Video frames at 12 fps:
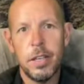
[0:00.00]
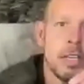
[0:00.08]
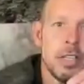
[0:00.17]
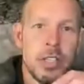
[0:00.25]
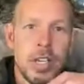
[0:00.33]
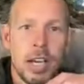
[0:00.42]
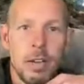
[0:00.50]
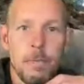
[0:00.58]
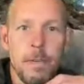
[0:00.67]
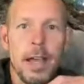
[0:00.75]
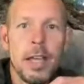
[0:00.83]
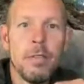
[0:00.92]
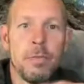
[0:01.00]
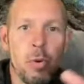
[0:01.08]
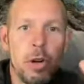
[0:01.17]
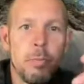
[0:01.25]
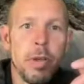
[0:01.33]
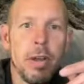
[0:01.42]
in Santa Fe, if you want
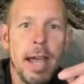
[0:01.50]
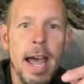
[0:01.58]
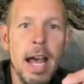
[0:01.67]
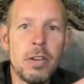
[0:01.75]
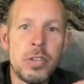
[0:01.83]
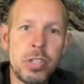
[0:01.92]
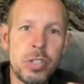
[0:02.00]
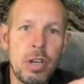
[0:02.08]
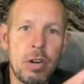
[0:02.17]
to build a house,